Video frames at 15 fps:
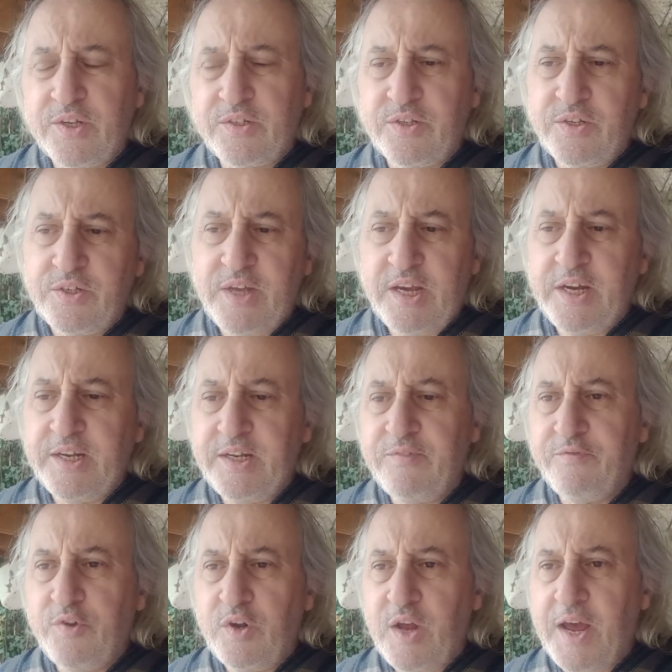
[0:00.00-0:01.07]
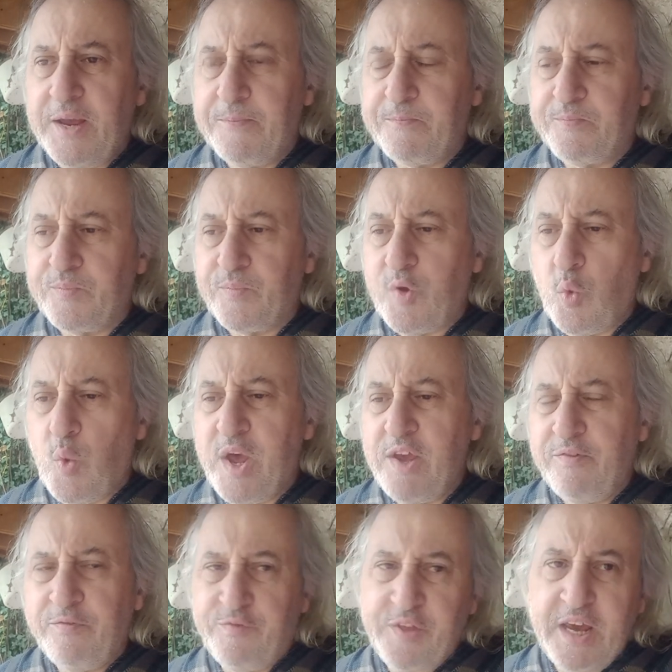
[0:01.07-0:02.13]
It's the second, if you like, way
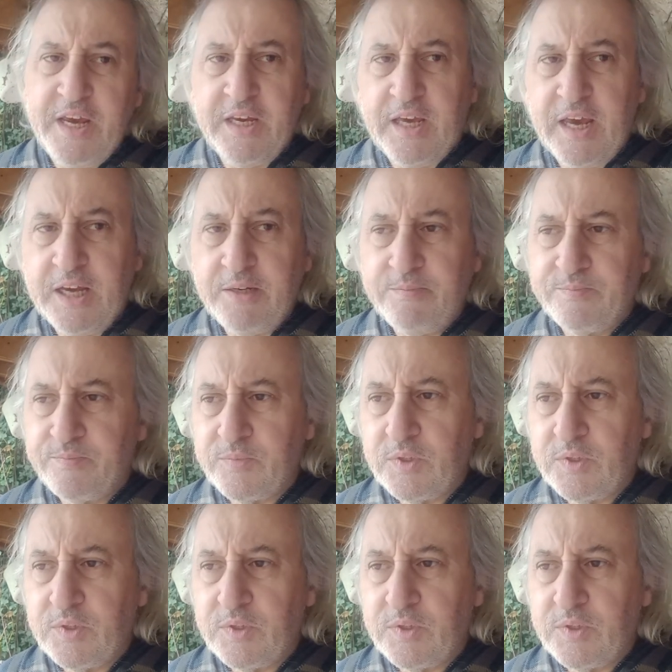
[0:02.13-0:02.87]
of thinking.